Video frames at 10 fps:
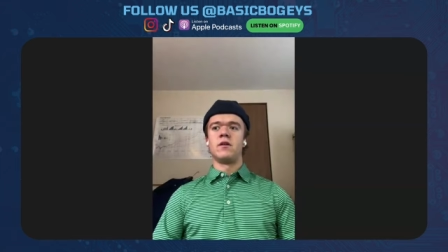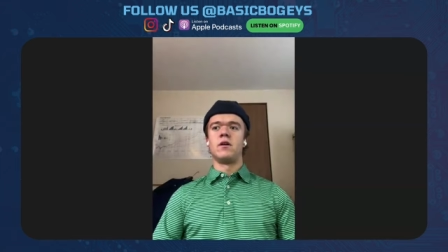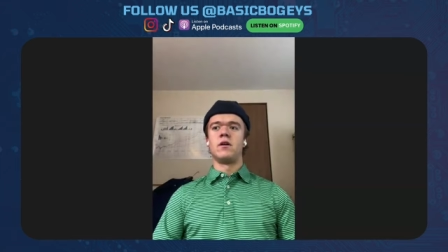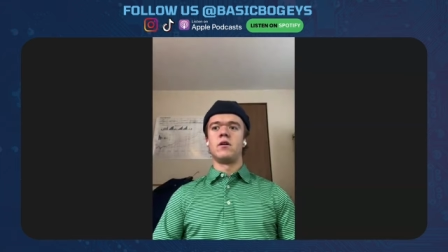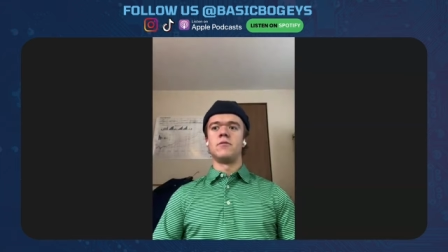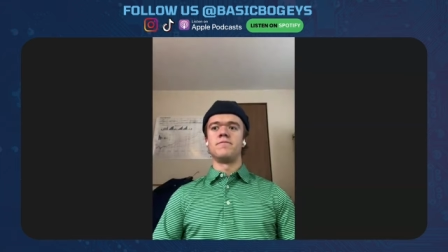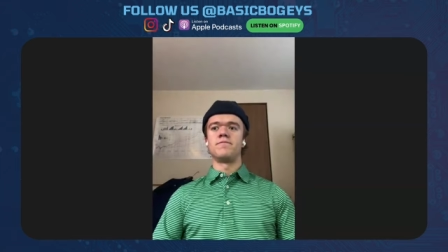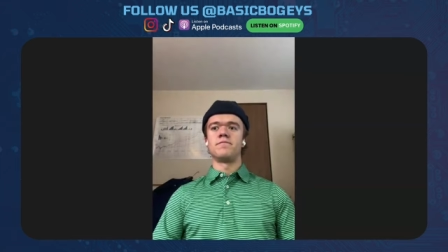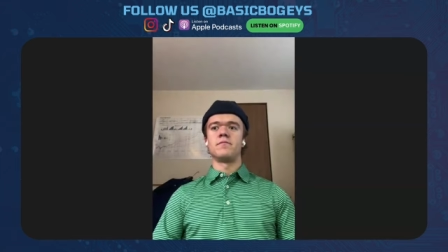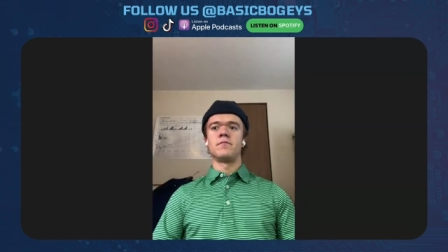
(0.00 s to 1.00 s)
um,
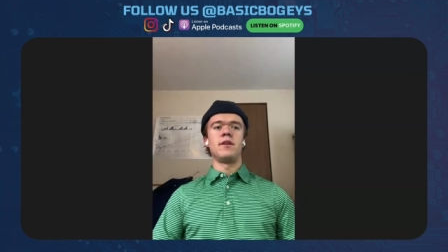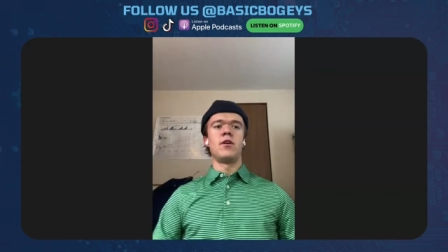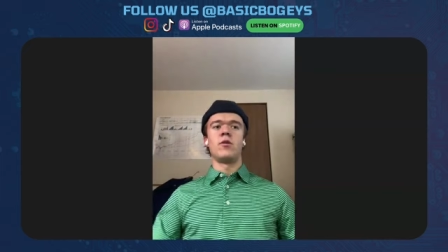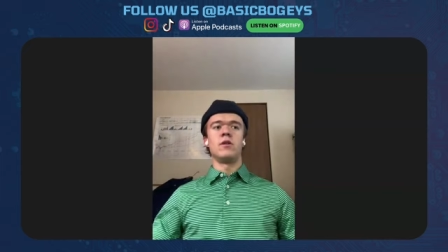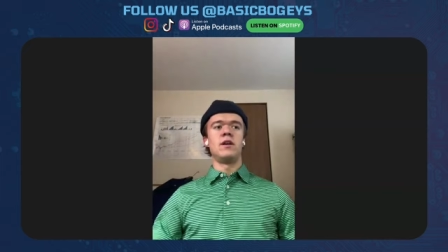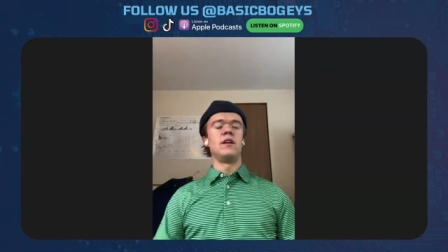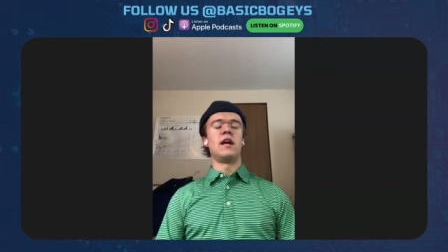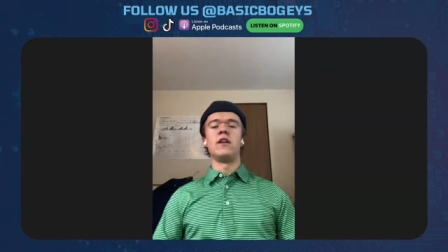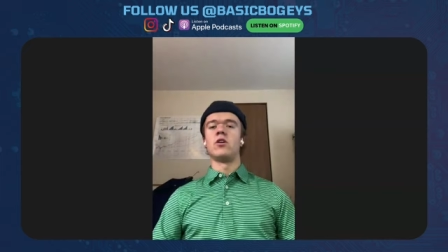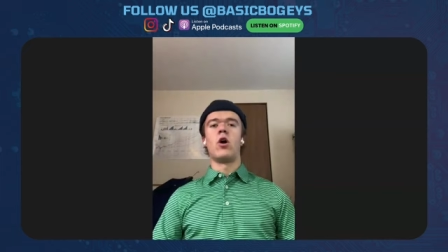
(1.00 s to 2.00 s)
you know, in
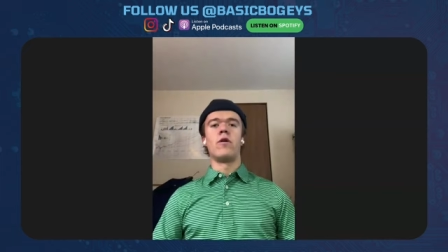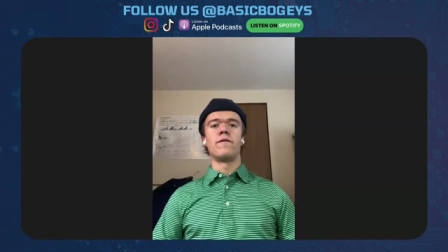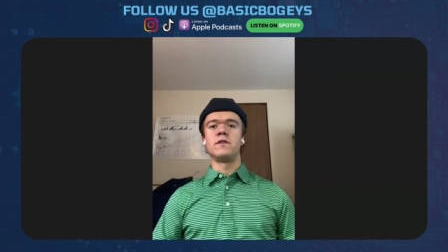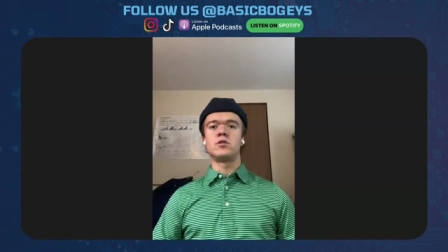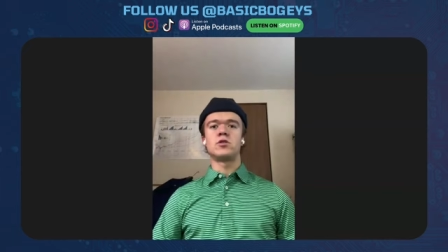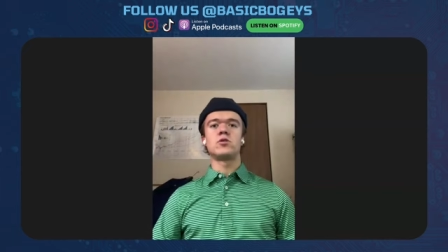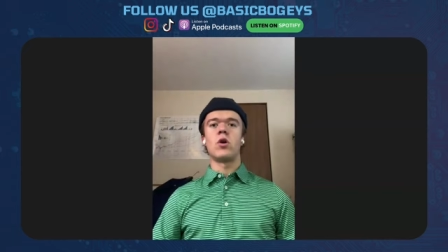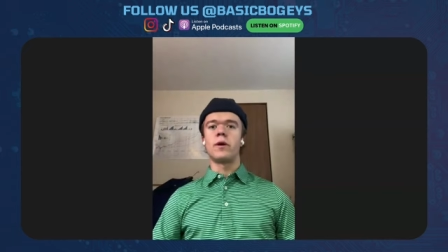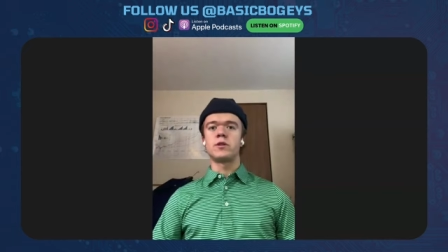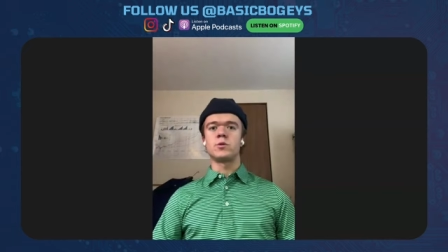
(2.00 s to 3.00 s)
in golf, there's
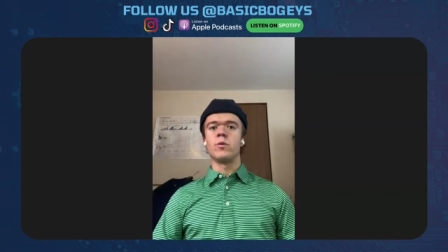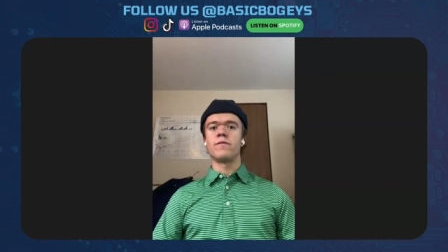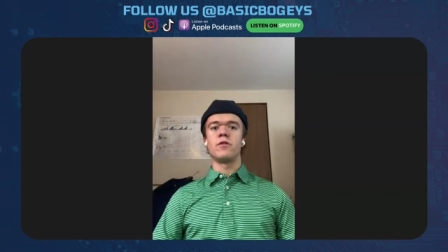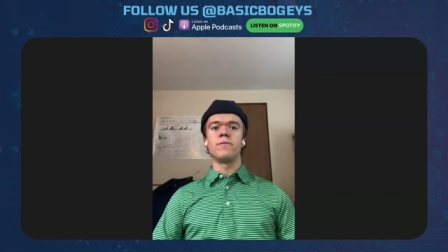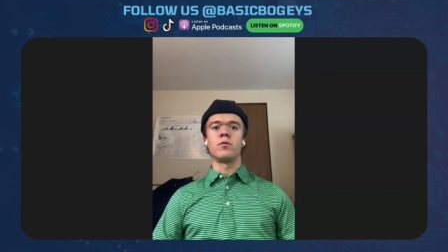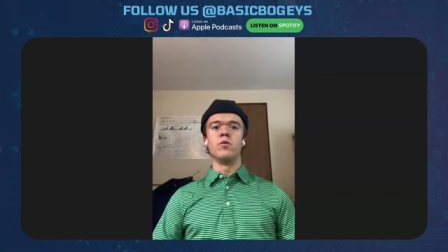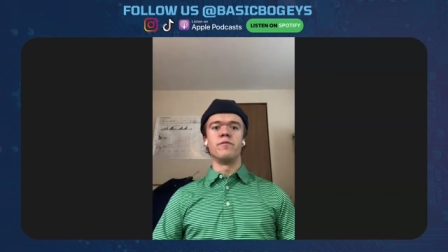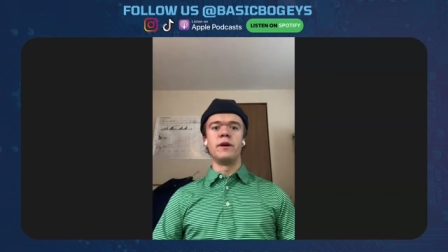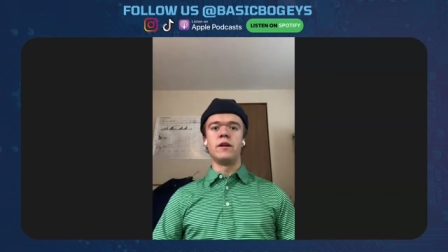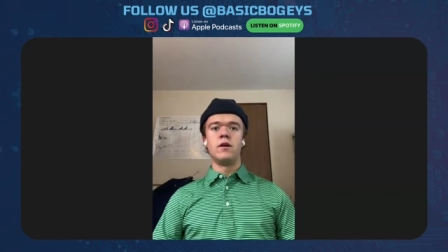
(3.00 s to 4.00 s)
so much room for
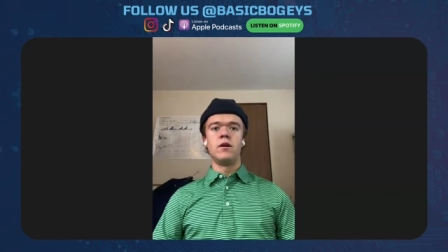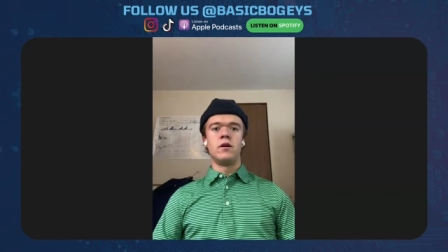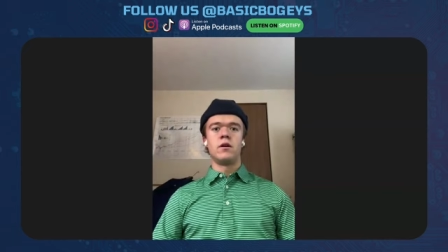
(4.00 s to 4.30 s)
improvement